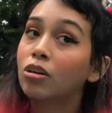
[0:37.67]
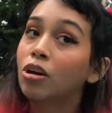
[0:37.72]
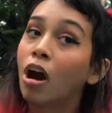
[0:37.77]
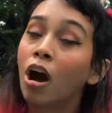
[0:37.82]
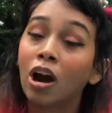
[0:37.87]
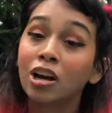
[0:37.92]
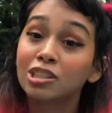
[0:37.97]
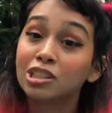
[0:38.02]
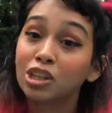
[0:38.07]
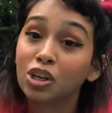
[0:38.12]

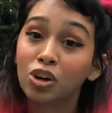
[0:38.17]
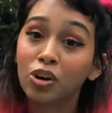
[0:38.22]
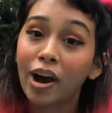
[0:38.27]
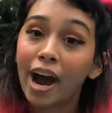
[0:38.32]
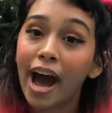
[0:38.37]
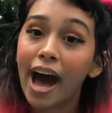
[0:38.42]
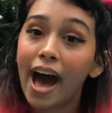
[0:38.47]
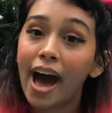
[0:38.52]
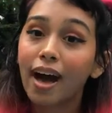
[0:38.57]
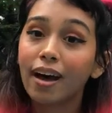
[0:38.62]
arts and
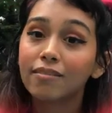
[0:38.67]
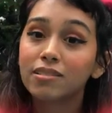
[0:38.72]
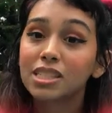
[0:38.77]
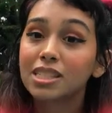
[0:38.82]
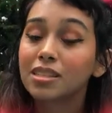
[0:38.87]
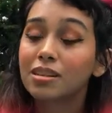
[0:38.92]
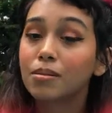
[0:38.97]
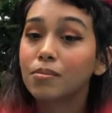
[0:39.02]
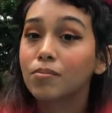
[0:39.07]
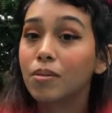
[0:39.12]

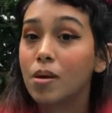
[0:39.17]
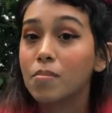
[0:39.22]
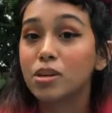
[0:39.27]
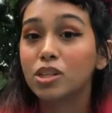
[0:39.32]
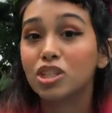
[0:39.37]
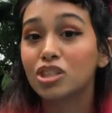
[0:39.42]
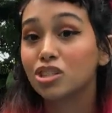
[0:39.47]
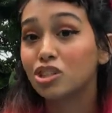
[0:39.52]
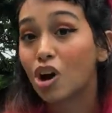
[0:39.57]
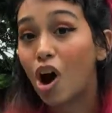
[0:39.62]
crafts, maybe
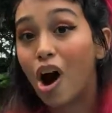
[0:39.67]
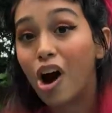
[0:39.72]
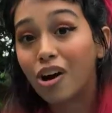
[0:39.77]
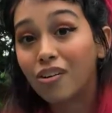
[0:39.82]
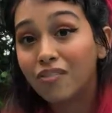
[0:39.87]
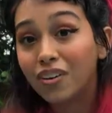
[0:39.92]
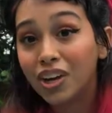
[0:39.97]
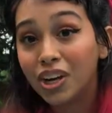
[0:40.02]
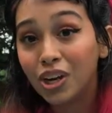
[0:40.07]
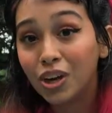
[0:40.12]
just
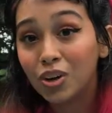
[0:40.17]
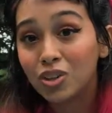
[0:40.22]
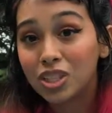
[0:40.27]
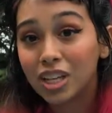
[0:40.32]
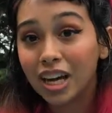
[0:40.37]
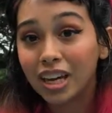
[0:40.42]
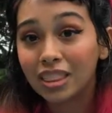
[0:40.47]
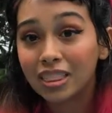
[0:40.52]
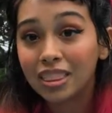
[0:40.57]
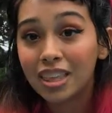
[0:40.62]
talk videos
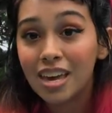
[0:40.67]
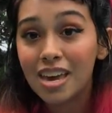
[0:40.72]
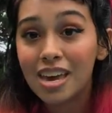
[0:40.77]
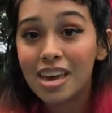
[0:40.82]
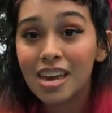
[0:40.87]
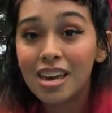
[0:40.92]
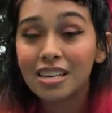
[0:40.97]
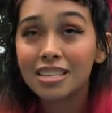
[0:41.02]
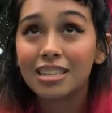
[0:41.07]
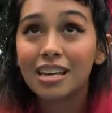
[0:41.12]
like
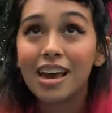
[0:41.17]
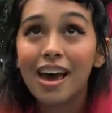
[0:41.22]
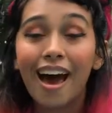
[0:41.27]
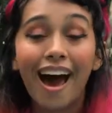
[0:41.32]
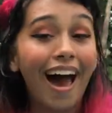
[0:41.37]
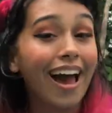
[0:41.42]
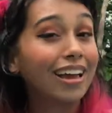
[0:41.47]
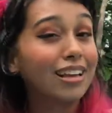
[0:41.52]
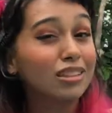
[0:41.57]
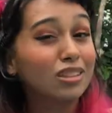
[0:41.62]
this.
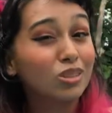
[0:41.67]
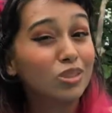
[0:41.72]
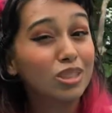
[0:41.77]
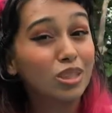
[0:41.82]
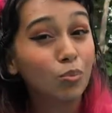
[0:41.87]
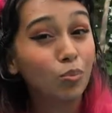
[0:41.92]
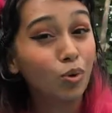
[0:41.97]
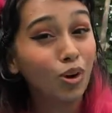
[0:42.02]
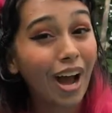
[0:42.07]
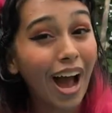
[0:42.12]
I could do
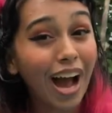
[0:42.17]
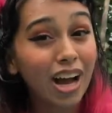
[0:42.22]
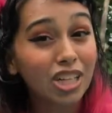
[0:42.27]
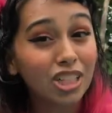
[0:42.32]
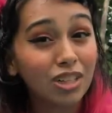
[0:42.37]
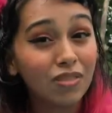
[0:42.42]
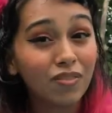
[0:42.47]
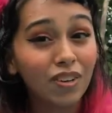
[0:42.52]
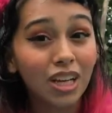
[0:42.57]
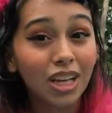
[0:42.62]
some
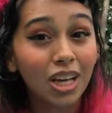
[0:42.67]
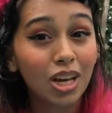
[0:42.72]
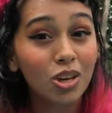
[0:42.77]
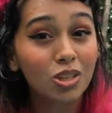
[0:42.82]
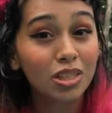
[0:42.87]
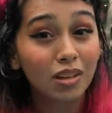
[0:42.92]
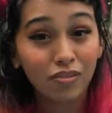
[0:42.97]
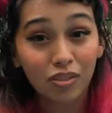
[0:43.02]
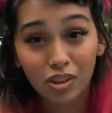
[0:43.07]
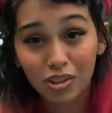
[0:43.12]
reaction
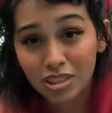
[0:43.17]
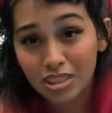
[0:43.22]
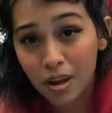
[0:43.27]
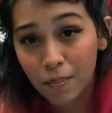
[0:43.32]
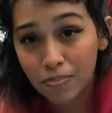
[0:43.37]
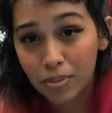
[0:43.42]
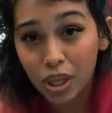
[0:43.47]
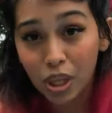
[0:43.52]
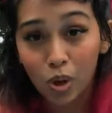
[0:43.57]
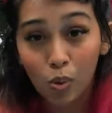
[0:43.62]
videos if there's
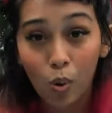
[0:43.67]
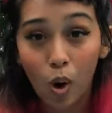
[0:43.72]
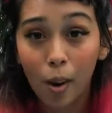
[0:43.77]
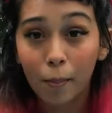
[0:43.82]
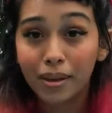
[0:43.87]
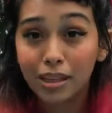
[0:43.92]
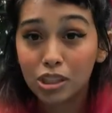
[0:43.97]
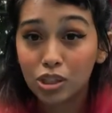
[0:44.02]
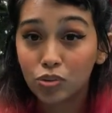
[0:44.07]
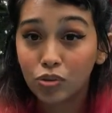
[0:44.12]
something you want
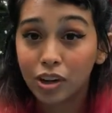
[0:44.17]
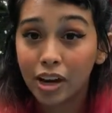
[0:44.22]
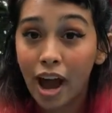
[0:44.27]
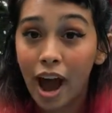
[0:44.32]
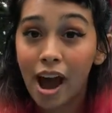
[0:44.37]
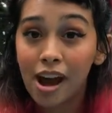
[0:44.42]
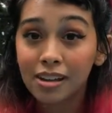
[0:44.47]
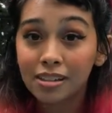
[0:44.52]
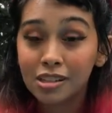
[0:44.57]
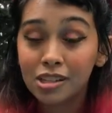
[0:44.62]
me to
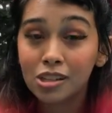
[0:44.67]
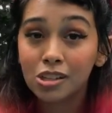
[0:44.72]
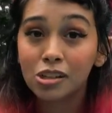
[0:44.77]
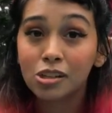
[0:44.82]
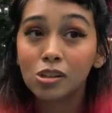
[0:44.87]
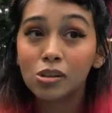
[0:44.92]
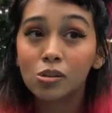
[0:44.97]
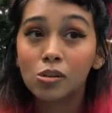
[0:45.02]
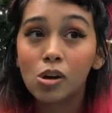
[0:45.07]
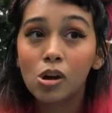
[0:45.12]
react
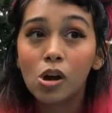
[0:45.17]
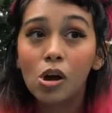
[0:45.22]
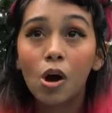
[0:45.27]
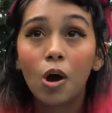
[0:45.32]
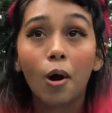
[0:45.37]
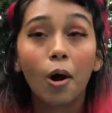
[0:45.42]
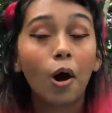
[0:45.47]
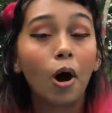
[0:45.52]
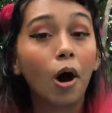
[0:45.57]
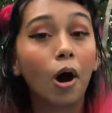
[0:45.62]
to.
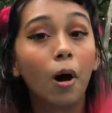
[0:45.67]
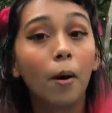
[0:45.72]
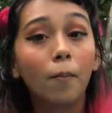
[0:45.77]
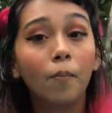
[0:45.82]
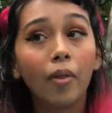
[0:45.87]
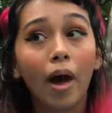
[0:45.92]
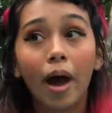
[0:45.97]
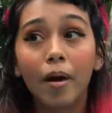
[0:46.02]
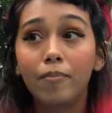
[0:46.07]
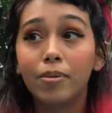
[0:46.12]

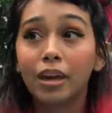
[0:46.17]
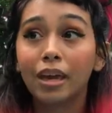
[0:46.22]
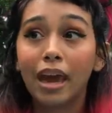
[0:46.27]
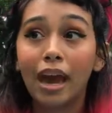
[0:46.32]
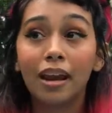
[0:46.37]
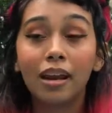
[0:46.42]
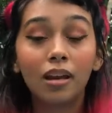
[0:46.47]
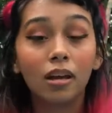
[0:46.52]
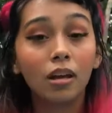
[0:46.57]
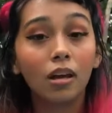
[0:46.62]
I've been
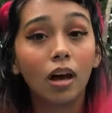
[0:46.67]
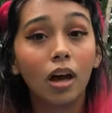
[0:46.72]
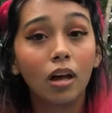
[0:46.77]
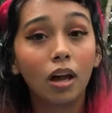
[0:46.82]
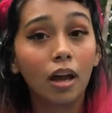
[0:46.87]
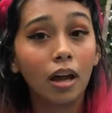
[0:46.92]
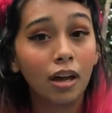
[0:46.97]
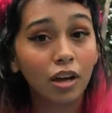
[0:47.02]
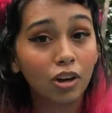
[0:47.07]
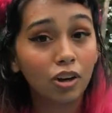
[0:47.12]
getting
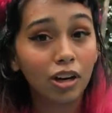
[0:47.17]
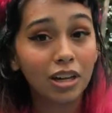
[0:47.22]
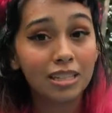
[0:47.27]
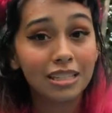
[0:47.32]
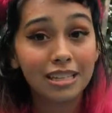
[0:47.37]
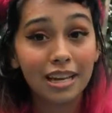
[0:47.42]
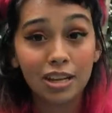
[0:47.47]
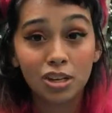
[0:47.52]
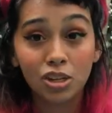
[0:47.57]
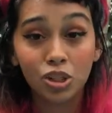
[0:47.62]

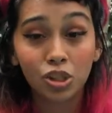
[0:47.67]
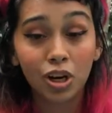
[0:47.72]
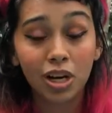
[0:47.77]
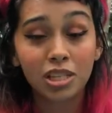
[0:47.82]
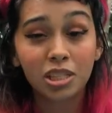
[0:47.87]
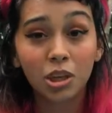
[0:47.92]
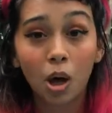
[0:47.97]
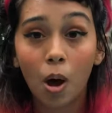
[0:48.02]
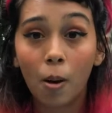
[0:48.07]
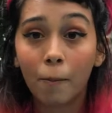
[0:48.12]
increased
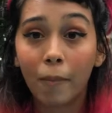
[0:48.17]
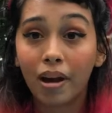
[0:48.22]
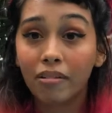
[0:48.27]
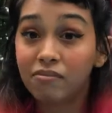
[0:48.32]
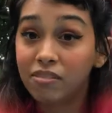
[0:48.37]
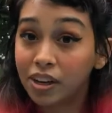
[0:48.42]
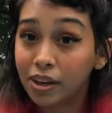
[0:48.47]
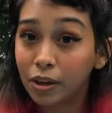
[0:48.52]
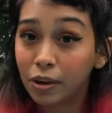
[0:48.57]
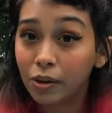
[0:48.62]
interest on my
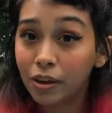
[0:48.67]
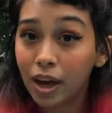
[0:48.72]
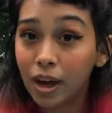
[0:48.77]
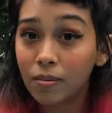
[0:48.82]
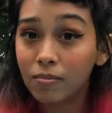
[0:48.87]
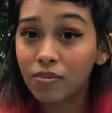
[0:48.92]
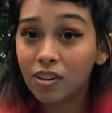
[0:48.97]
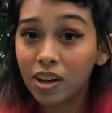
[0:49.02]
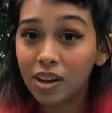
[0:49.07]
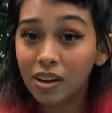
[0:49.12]
video
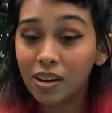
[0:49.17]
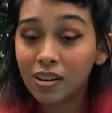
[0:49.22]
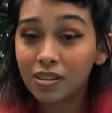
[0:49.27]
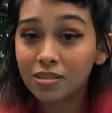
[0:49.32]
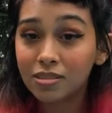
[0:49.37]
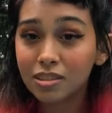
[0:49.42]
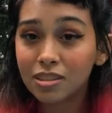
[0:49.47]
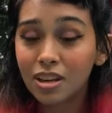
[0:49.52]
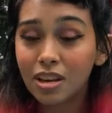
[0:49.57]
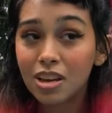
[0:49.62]
game
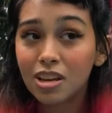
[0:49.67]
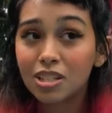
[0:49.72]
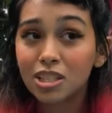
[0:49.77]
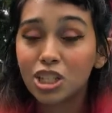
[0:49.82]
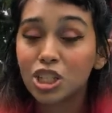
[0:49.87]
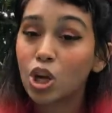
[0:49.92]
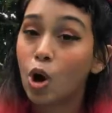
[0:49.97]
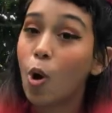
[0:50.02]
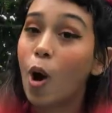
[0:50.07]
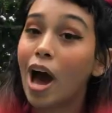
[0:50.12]
videos,
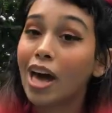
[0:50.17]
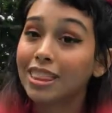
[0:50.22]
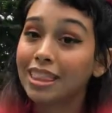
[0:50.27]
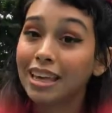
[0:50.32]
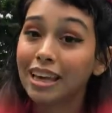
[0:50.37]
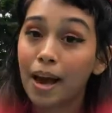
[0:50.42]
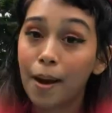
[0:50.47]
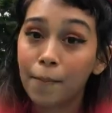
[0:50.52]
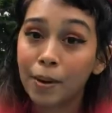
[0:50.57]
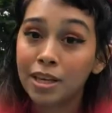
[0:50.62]
so I
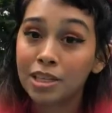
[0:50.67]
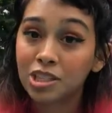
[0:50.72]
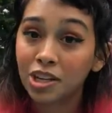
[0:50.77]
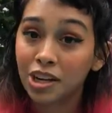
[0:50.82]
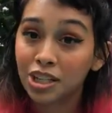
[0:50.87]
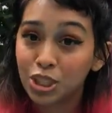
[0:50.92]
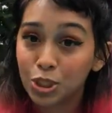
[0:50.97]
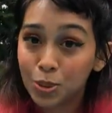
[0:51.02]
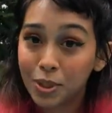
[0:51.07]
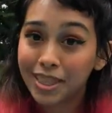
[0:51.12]
think I may
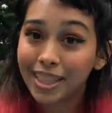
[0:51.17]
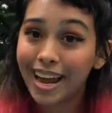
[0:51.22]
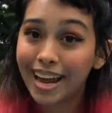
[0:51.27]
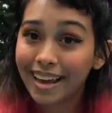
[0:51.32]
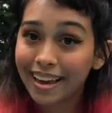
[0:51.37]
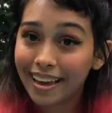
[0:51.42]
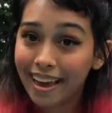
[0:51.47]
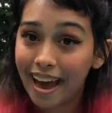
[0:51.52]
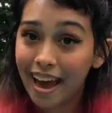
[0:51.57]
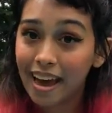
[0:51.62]
start doing that
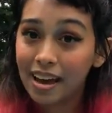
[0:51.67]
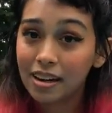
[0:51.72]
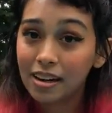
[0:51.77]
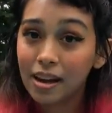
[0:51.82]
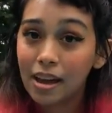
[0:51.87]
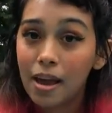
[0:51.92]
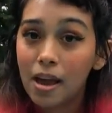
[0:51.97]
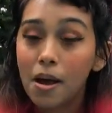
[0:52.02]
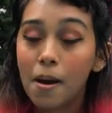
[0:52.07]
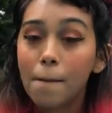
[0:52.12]
again.
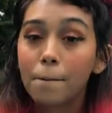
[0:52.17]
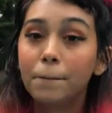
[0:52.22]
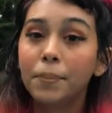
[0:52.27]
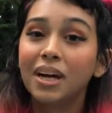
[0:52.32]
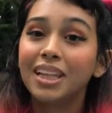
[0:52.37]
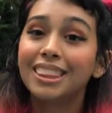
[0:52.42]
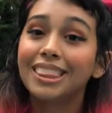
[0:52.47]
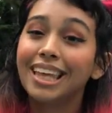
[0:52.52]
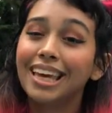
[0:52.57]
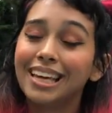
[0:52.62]

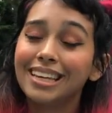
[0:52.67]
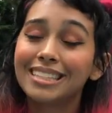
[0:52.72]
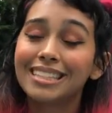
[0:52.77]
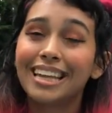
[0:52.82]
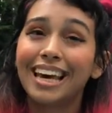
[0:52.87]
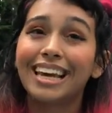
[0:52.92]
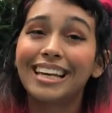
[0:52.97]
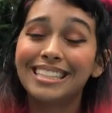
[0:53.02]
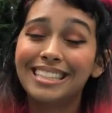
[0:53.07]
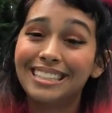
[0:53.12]
But things
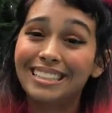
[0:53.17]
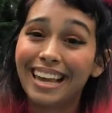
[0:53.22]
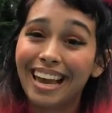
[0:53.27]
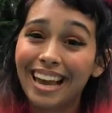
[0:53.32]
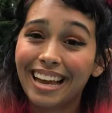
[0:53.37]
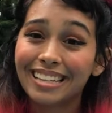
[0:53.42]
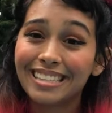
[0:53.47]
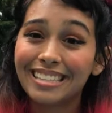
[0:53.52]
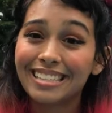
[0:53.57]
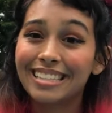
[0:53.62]
like
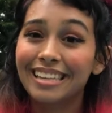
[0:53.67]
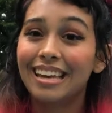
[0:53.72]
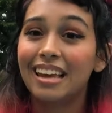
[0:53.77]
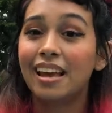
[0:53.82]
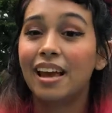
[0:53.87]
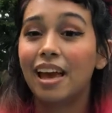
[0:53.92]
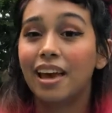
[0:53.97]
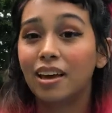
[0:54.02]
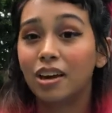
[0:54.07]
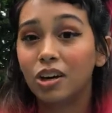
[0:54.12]

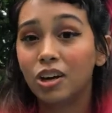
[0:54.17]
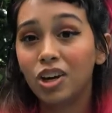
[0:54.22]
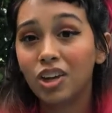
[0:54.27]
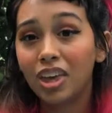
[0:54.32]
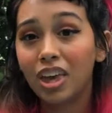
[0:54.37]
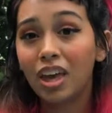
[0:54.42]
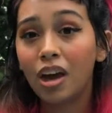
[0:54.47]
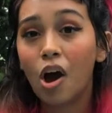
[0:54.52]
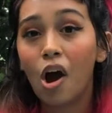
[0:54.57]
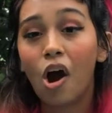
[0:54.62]
dancing and
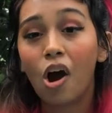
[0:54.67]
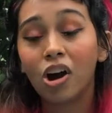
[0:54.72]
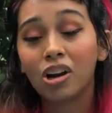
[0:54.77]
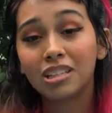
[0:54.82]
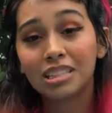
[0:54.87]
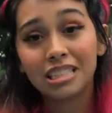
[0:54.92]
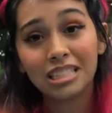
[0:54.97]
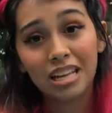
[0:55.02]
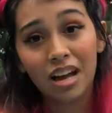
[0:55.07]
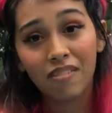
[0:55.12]
cooking
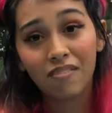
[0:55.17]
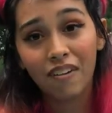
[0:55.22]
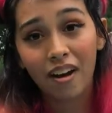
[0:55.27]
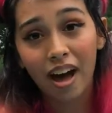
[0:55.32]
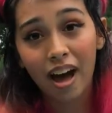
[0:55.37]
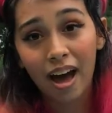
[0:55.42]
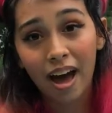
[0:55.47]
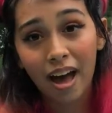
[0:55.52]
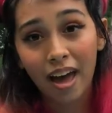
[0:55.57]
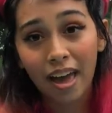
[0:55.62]
aren't stuff
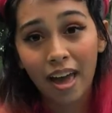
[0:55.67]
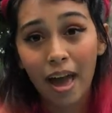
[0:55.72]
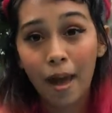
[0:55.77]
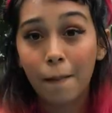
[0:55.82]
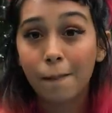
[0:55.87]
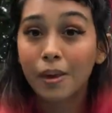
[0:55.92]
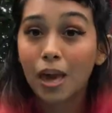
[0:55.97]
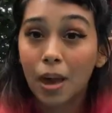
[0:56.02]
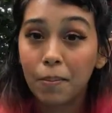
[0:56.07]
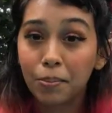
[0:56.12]
I
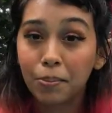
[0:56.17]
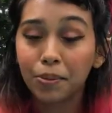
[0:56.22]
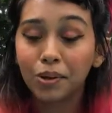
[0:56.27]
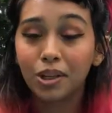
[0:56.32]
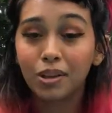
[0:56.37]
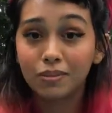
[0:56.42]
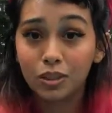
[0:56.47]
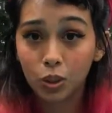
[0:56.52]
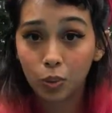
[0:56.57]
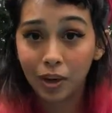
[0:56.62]
am capable
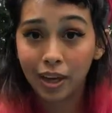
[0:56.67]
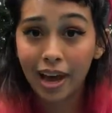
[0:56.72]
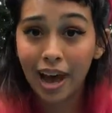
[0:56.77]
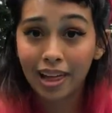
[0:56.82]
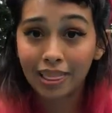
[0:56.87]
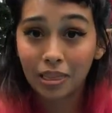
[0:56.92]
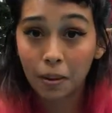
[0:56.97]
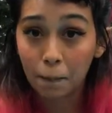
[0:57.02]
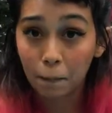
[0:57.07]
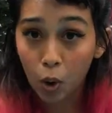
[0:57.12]
of doing
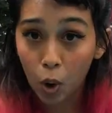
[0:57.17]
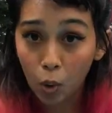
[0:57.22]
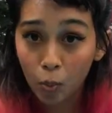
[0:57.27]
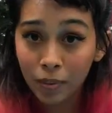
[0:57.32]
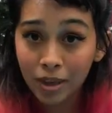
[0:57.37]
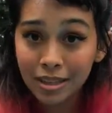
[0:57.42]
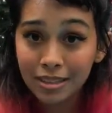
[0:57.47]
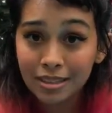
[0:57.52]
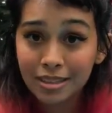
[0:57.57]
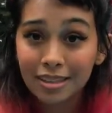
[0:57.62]
at the
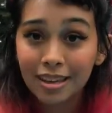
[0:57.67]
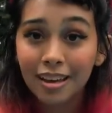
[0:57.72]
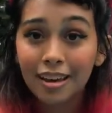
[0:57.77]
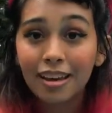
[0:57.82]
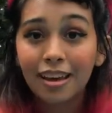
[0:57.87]
moment.